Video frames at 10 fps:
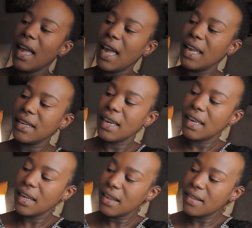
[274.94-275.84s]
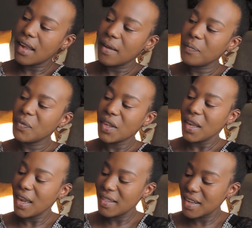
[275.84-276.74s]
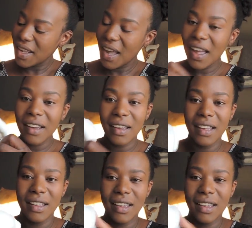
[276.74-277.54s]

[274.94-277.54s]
And it is, um, it's an UGG,